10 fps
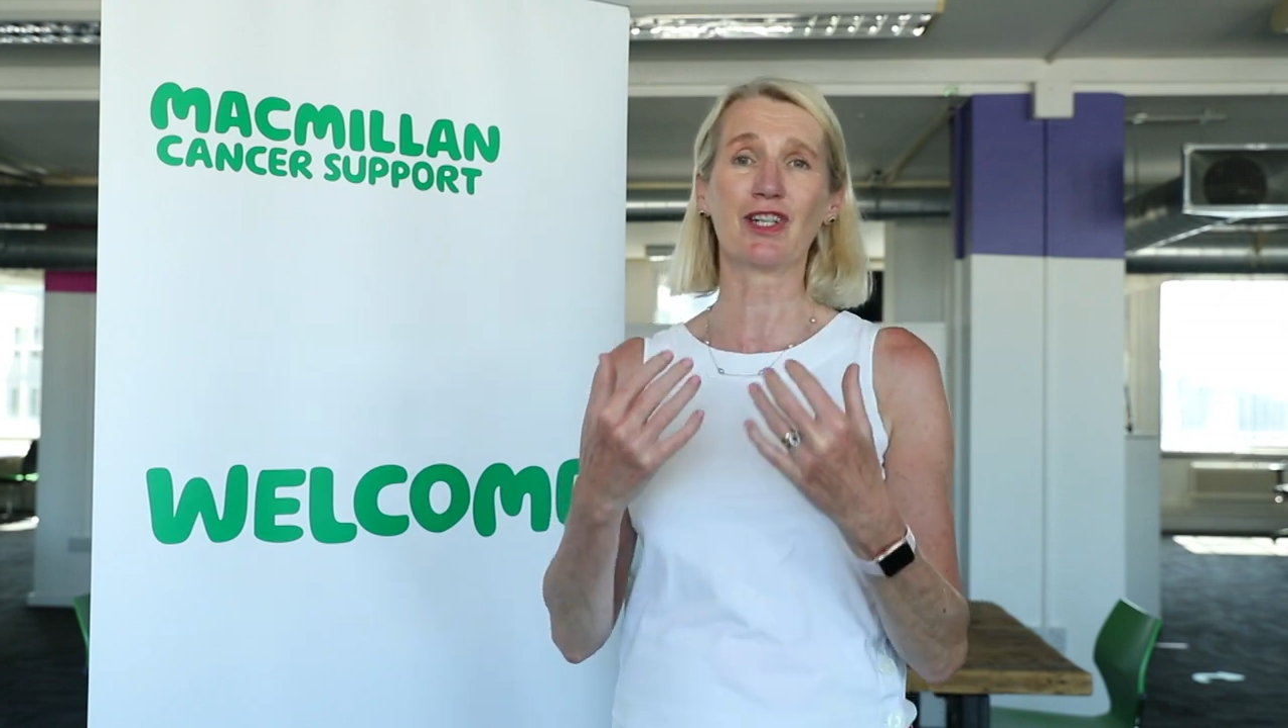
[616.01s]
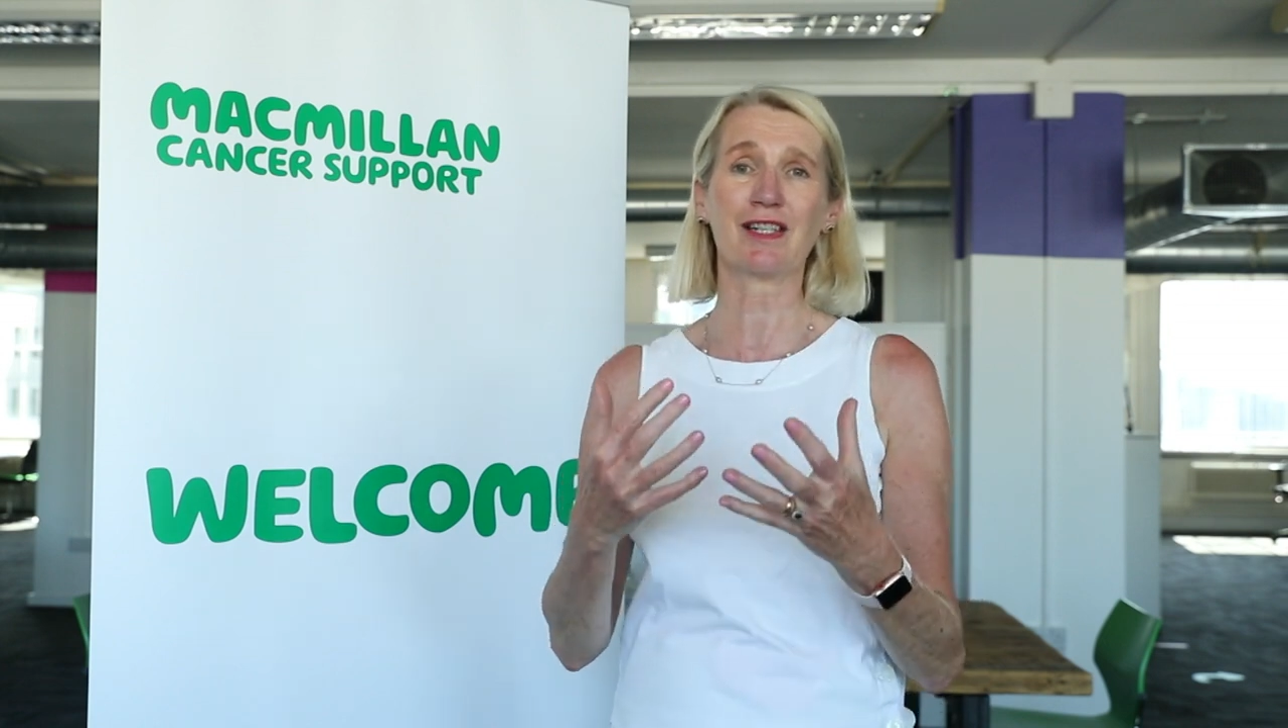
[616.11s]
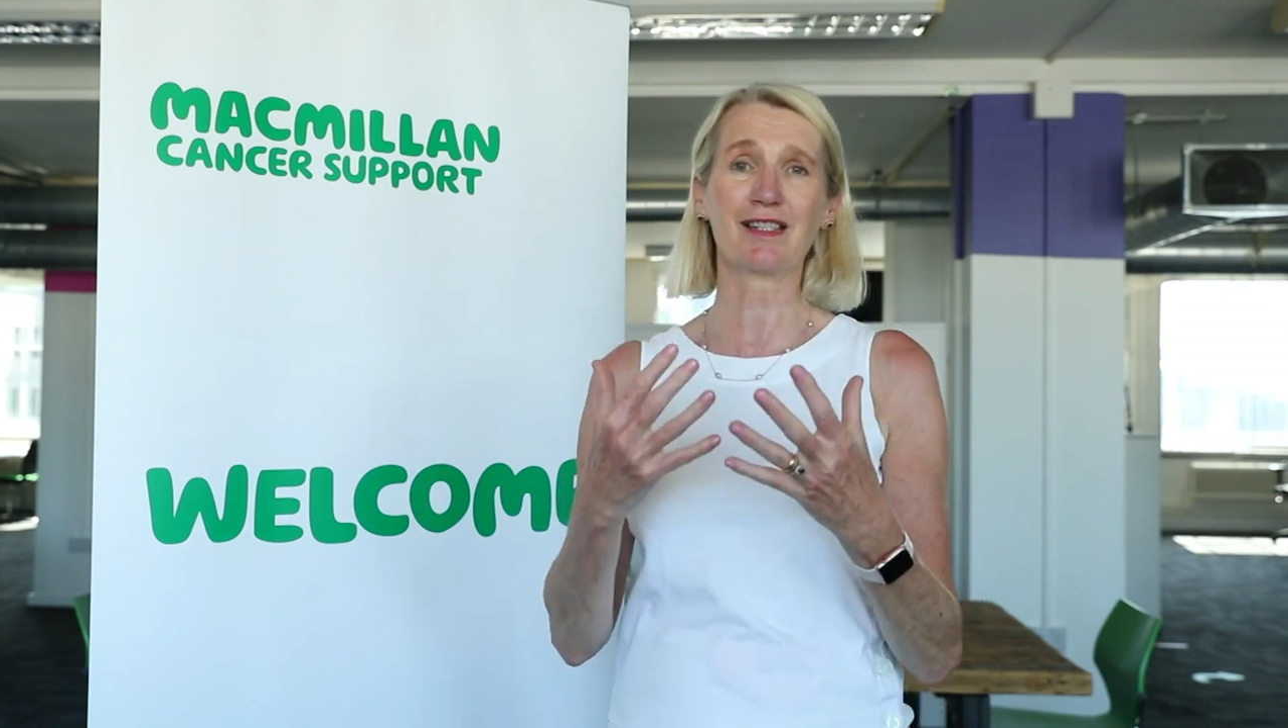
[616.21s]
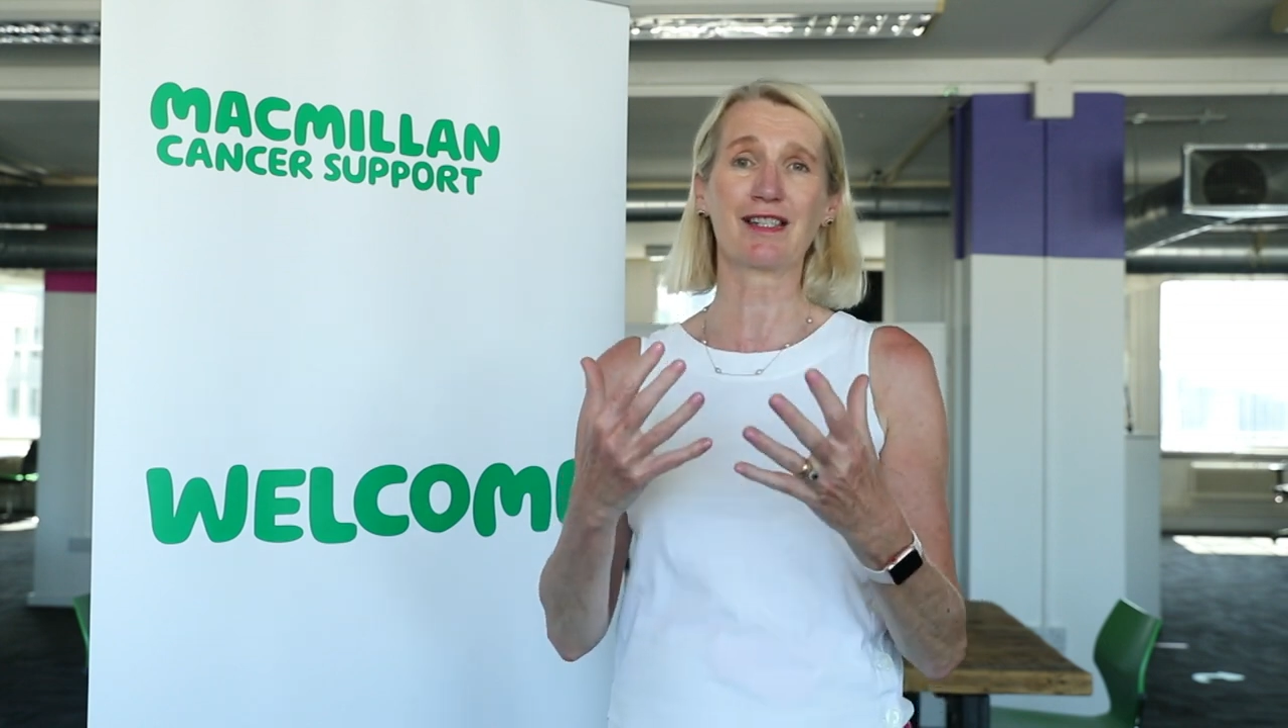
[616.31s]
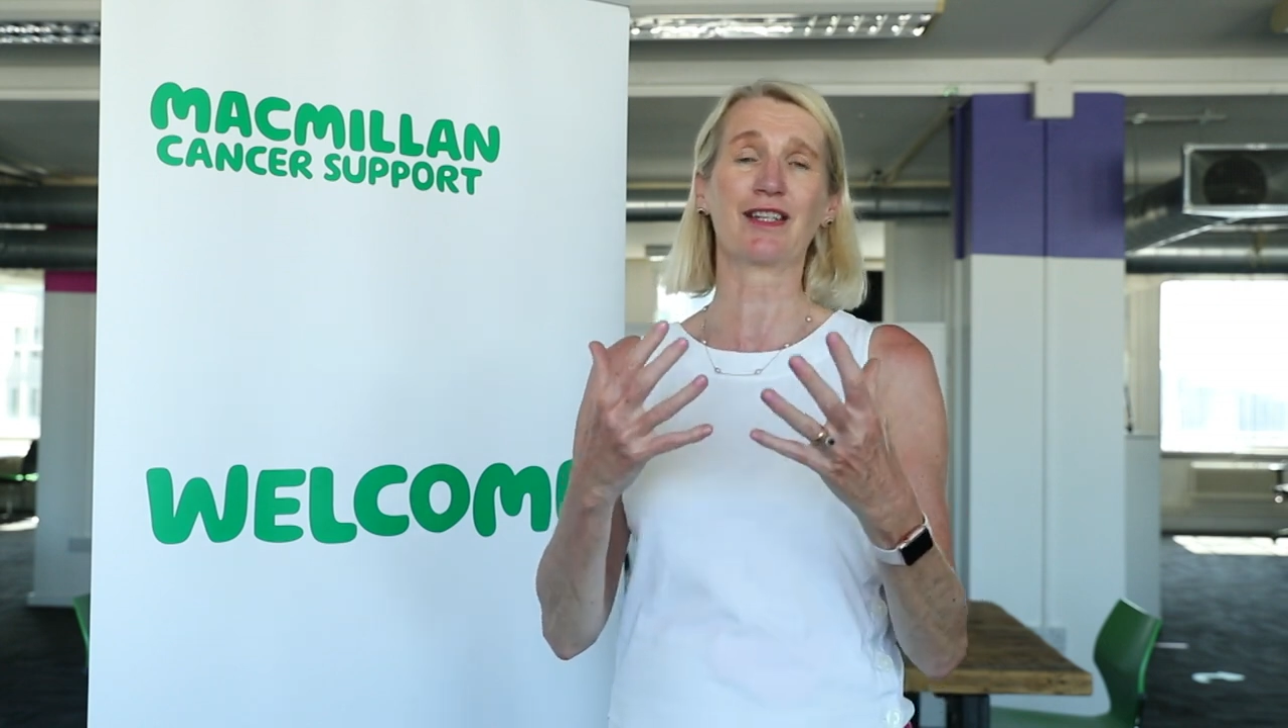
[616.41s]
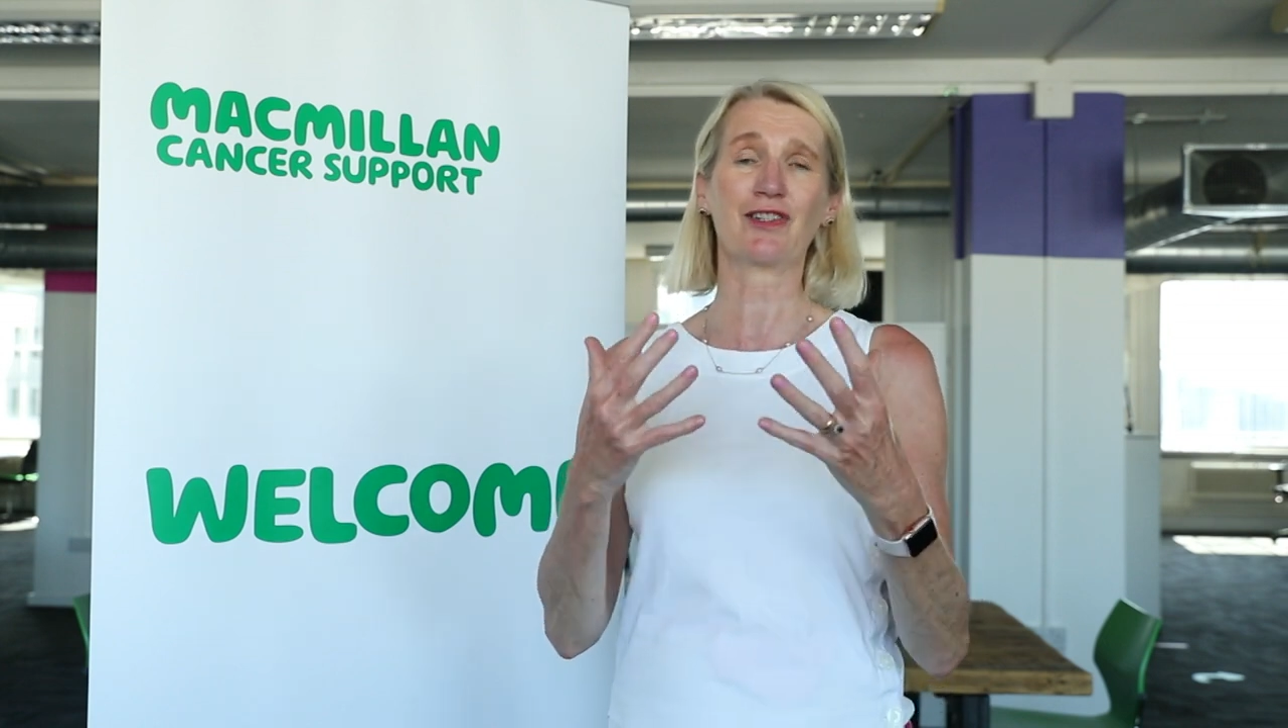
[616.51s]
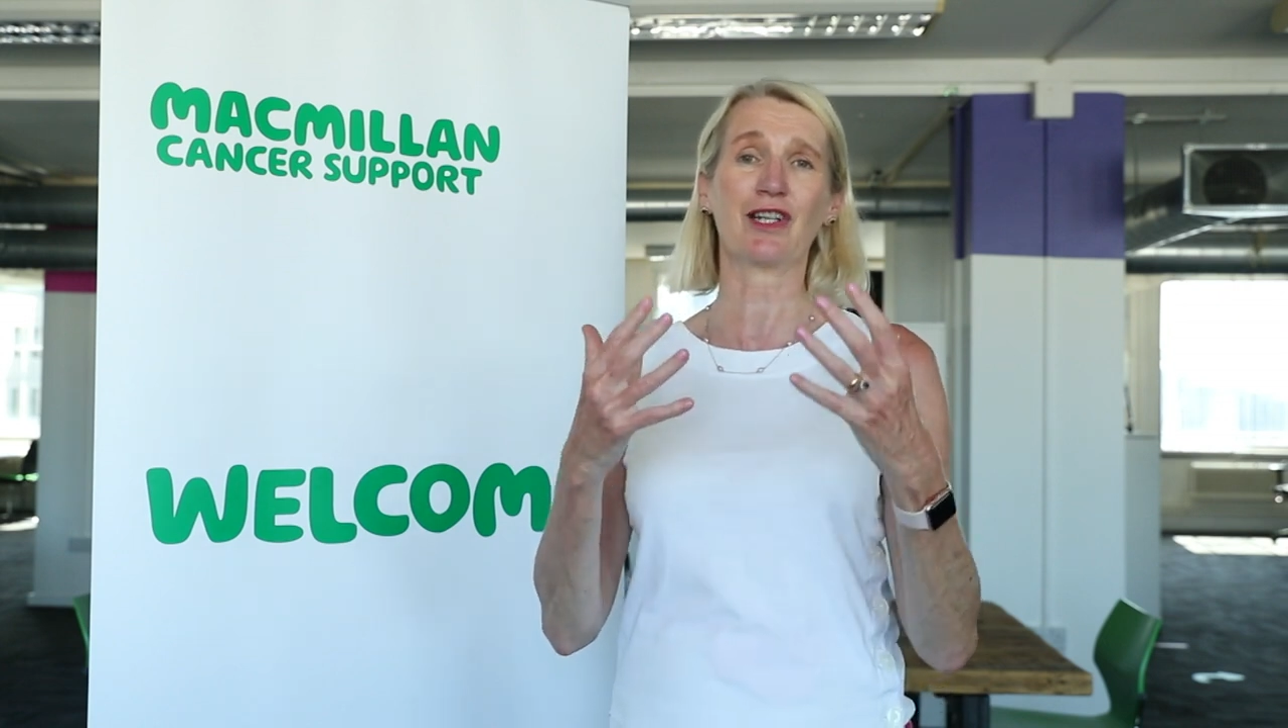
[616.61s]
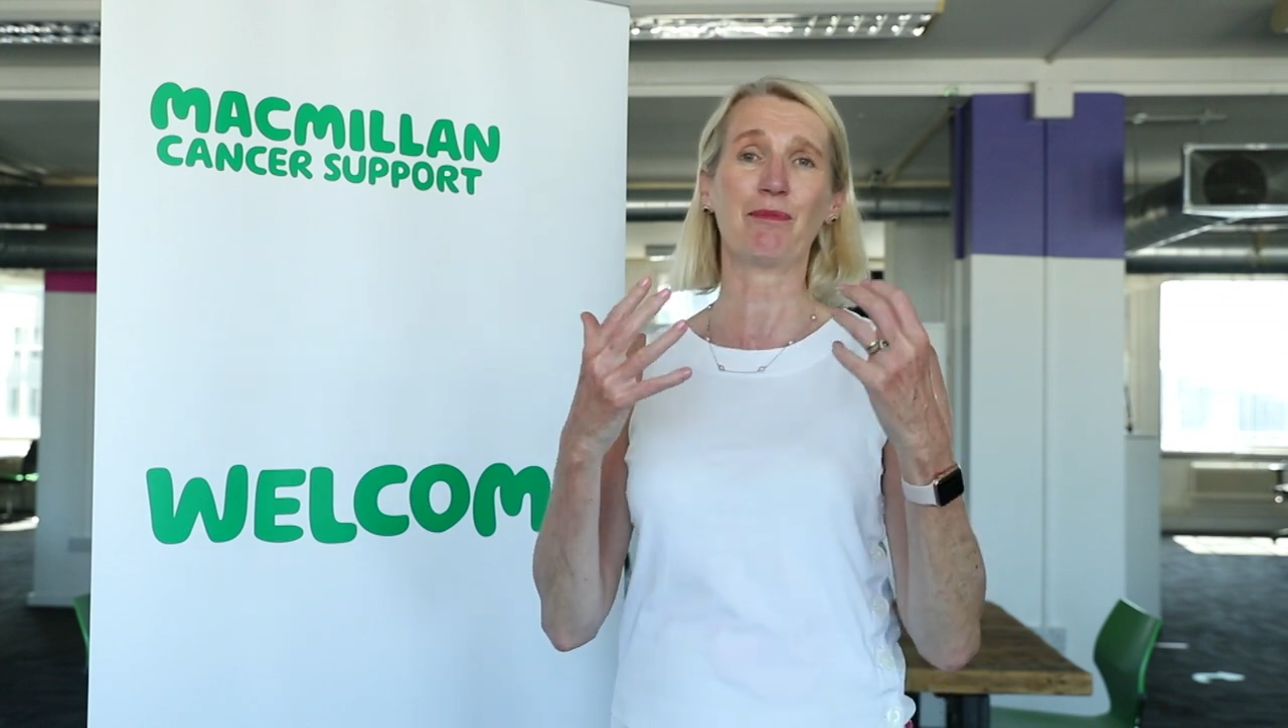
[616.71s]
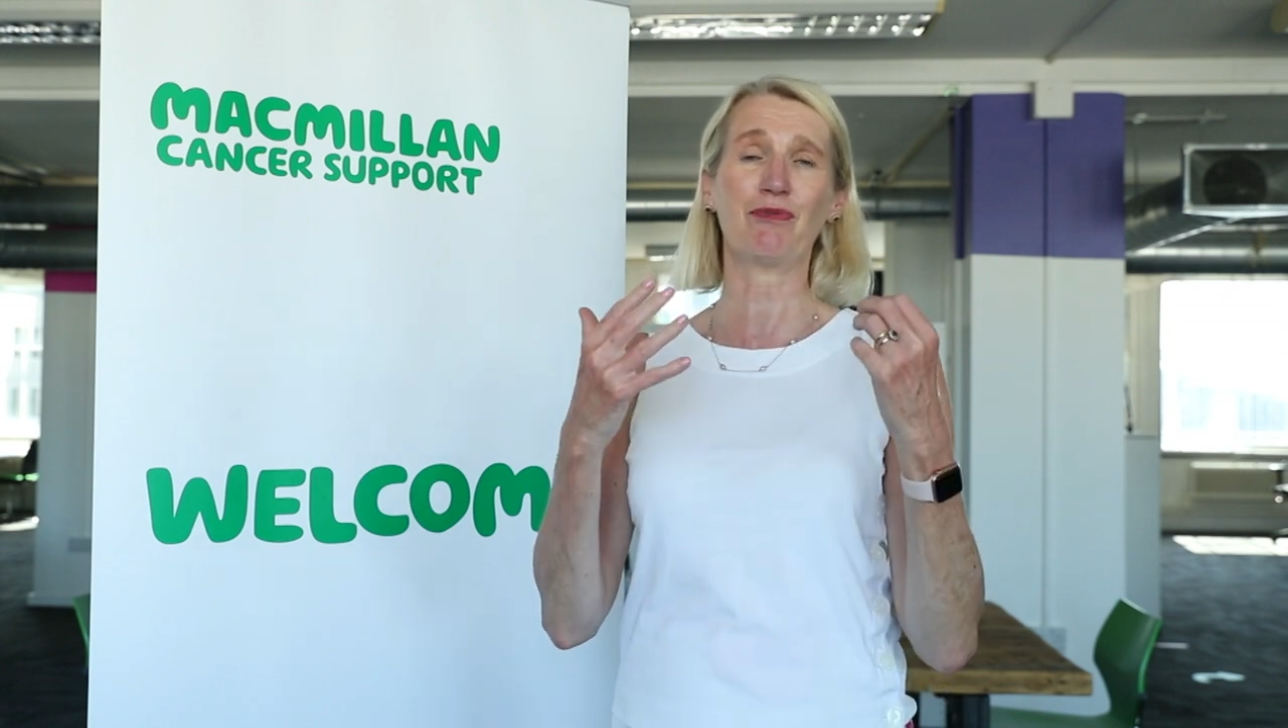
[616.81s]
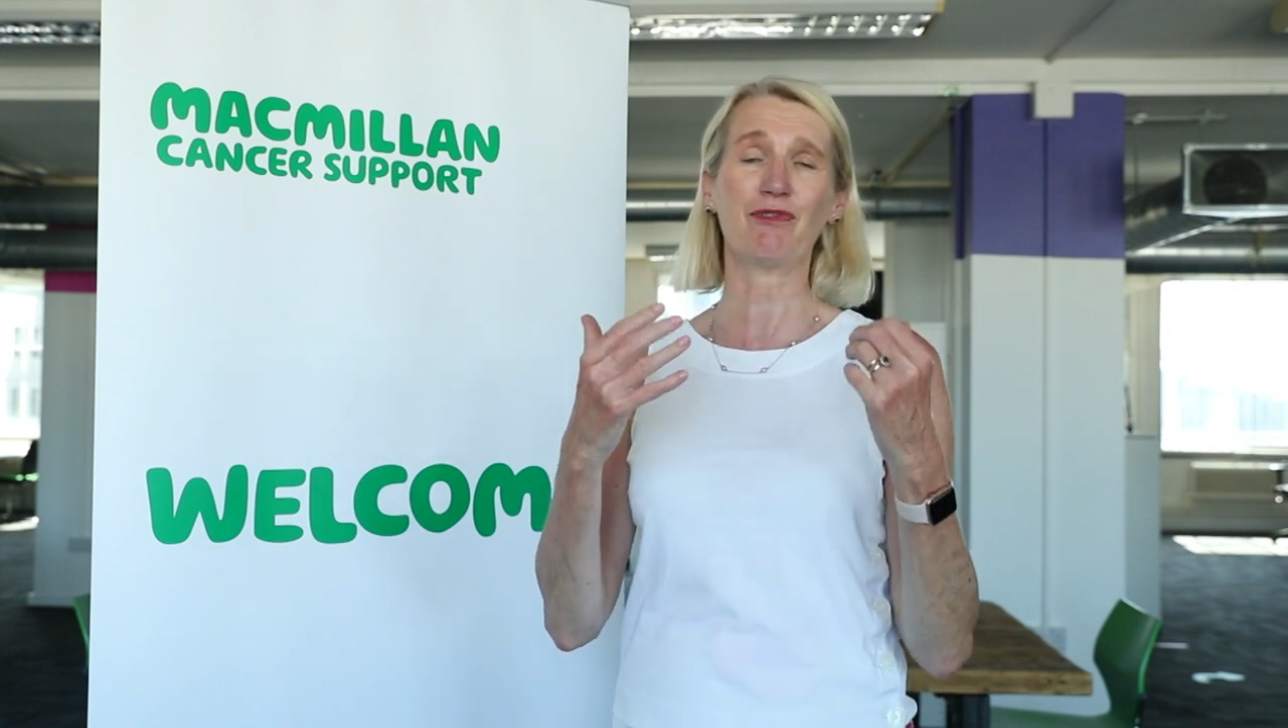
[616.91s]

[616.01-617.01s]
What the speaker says: just such a